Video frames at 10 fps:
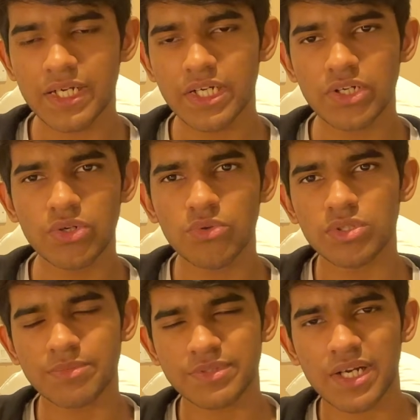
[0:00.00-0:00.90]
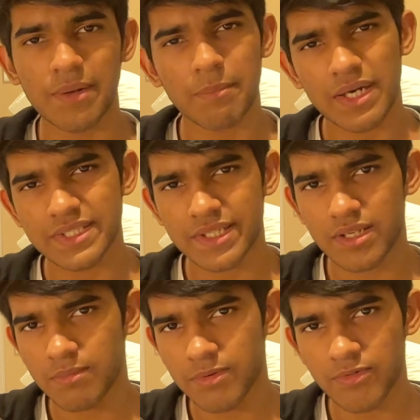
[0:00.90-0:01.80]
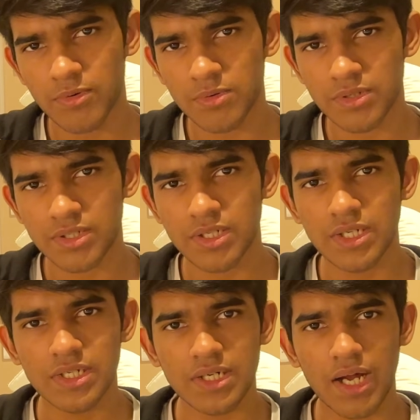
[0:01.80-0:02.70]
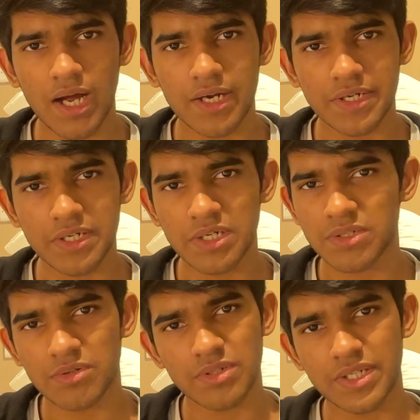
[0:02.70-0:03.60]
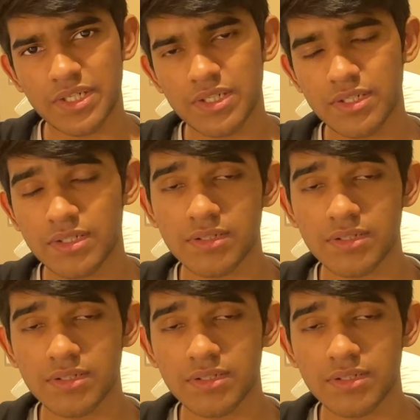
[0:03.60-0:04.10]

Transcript: need to subscribe my channel before I turn on it.